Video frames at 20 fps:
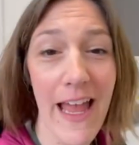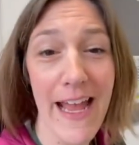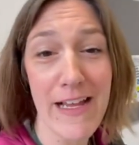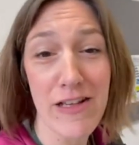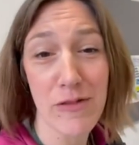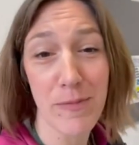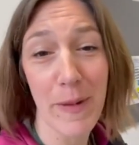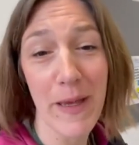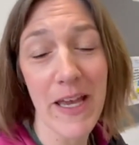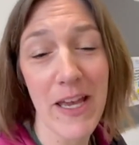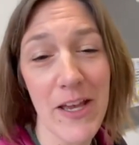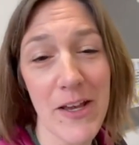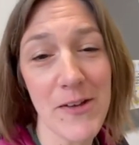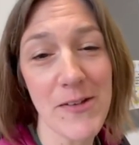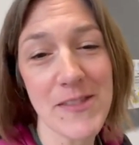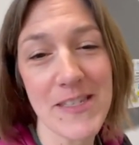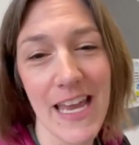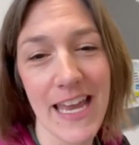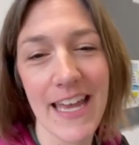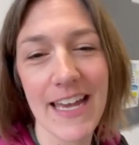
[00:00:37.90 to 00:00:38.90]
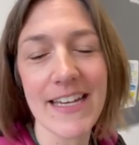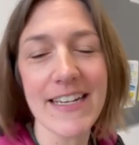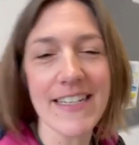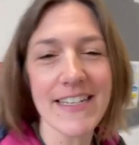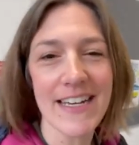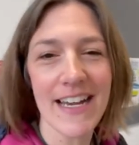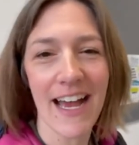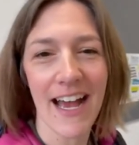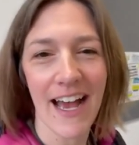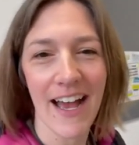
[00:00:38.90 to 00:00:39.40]
HPQs here.
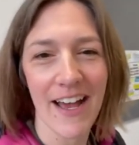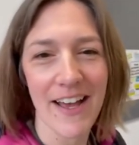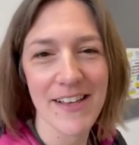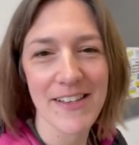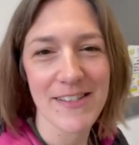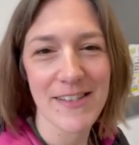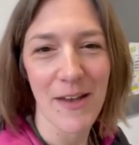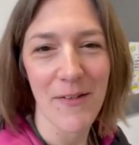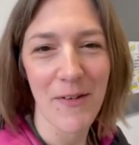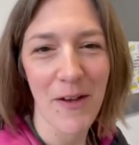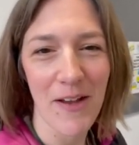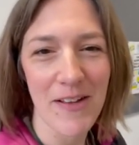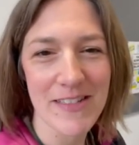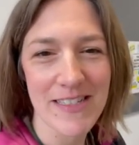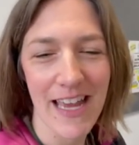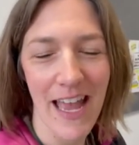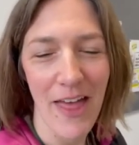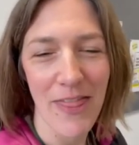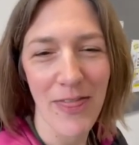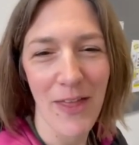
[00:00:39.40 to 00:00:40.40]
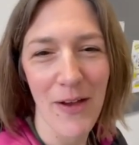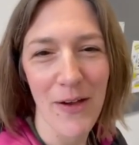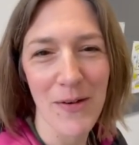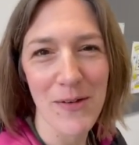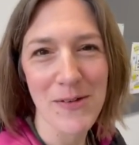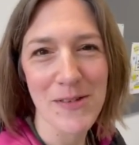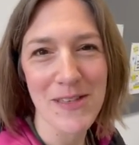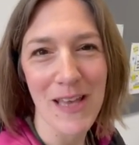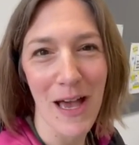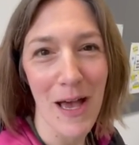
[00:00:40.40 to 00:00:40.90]
So I'm going to get
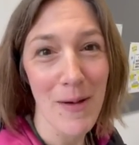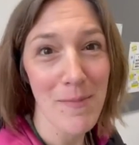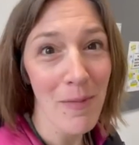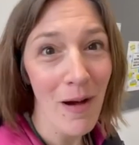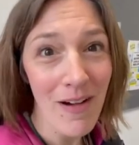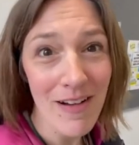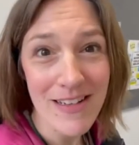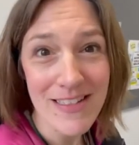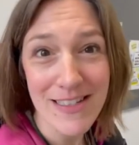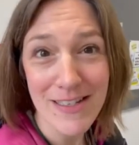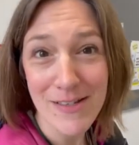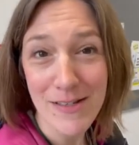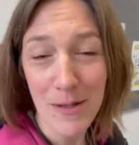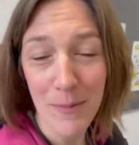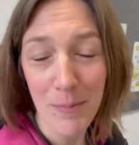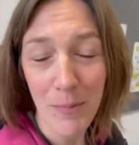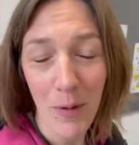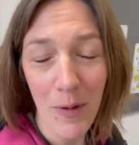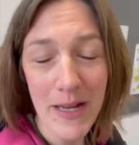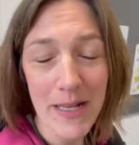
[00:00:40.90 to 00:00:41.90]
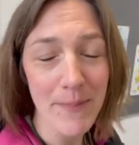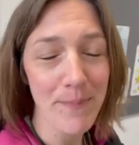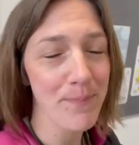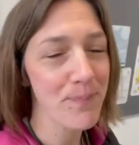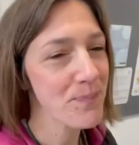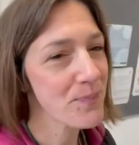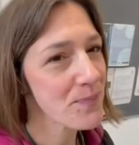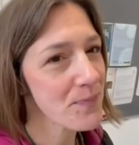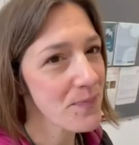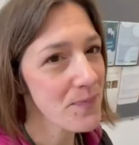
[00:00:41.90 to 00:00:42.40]
those marked at some point.
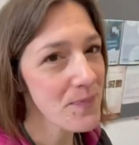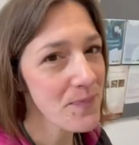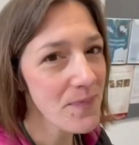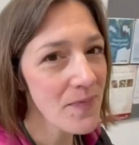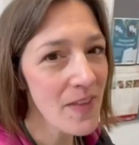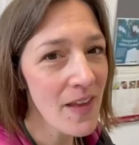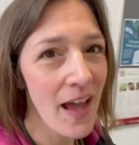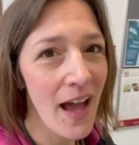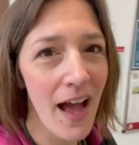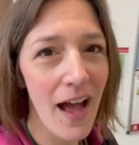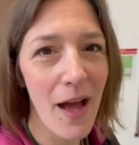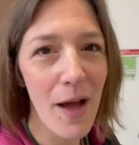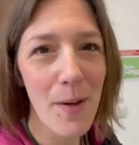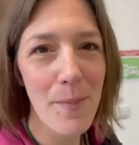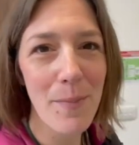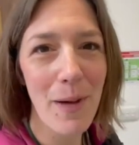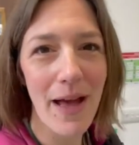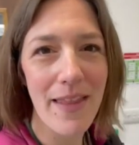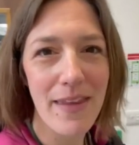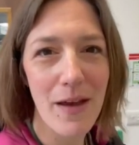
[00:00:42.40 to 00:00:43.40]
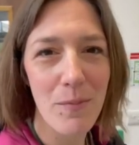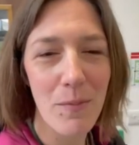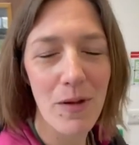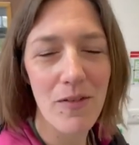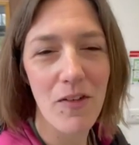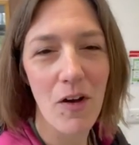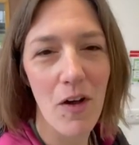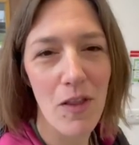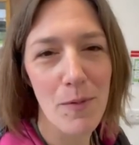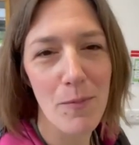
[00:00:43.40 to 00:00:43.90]
And then
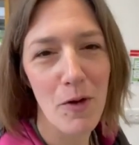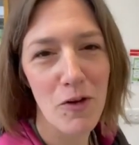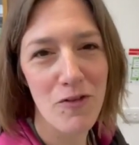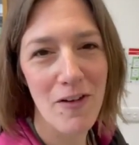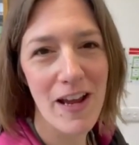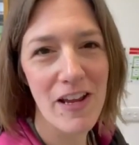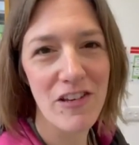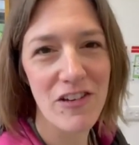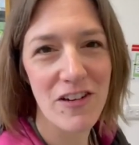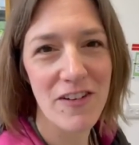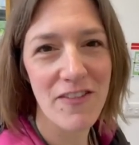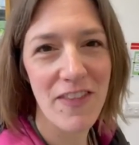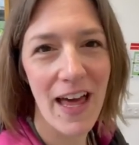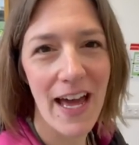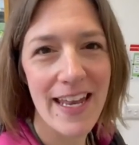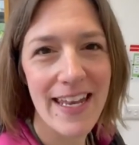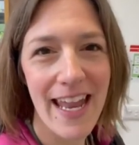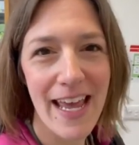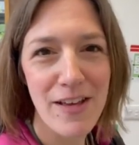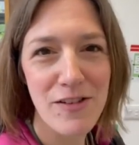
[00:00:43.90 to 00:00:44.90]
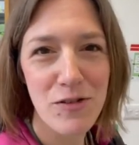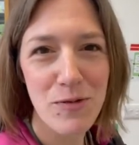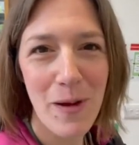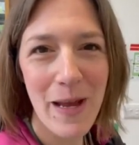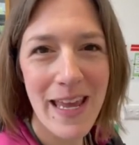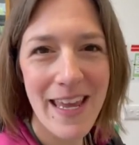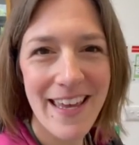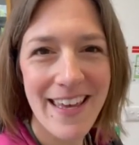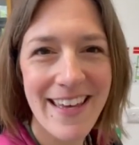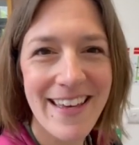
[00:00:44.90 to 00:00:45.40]
we've got the moderation of that next
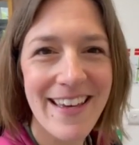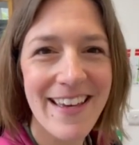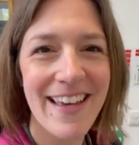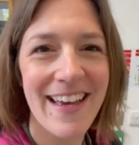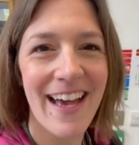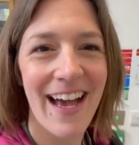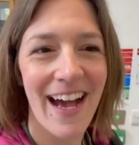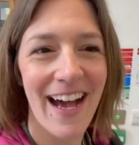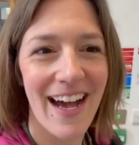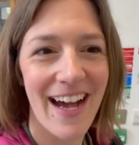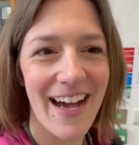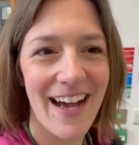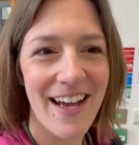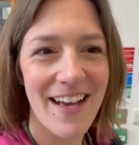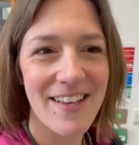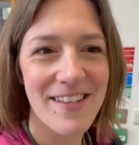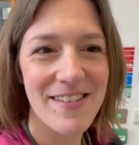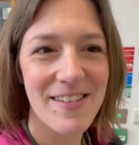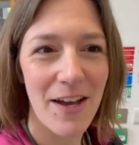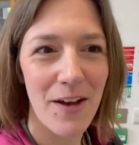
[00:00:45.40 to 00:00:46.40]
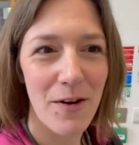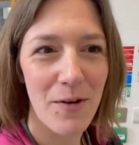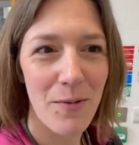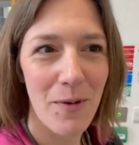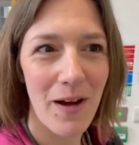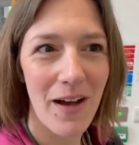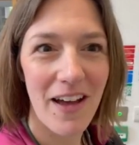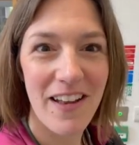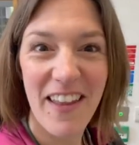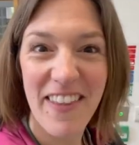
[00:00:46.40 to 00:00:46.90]
week.
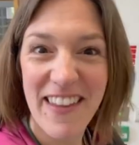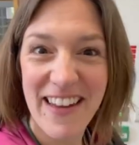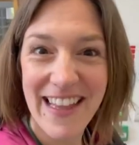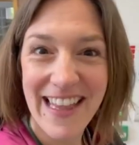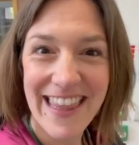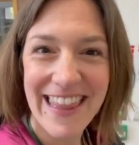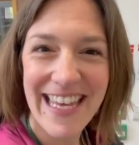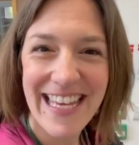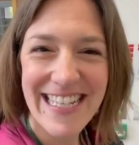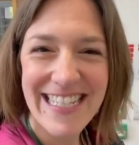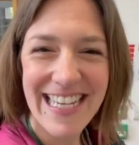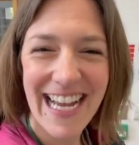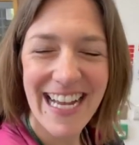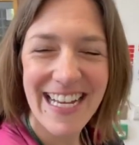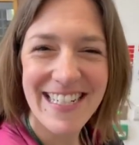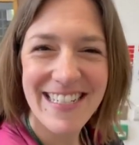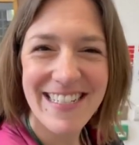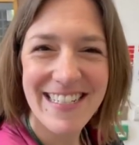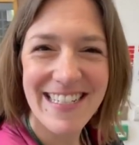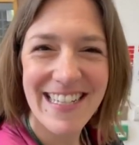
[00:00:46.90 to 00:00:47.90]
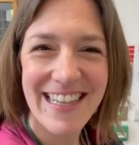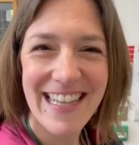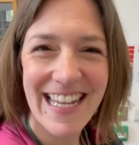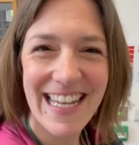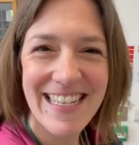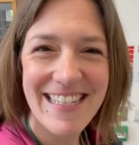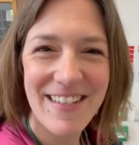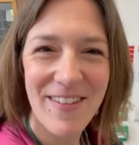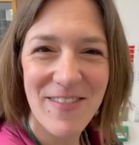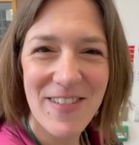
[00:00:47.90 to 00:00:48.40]
Another little thing to add to the
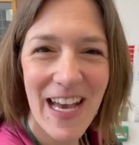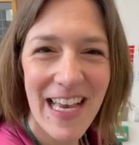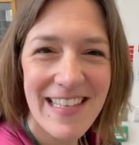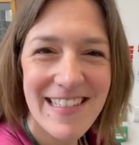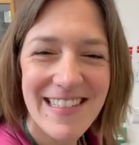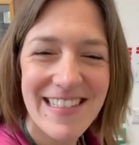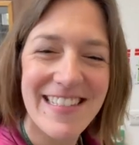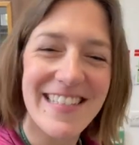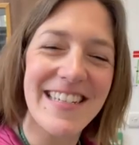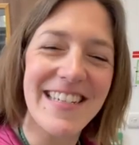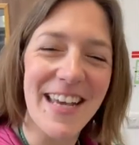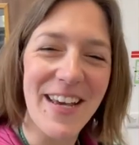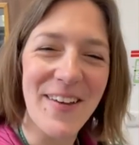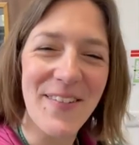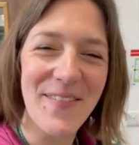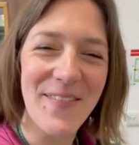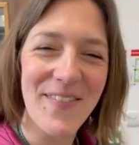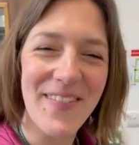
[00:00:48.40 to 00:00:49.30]
list of tasks today.